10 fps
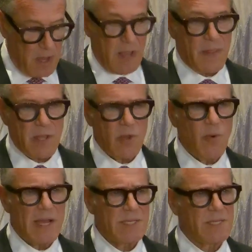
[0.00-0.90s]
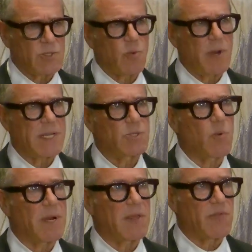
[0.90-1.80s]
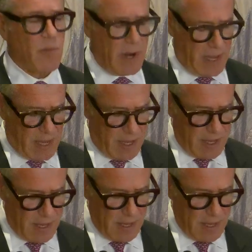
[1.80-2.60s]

In the U.S. in 2023,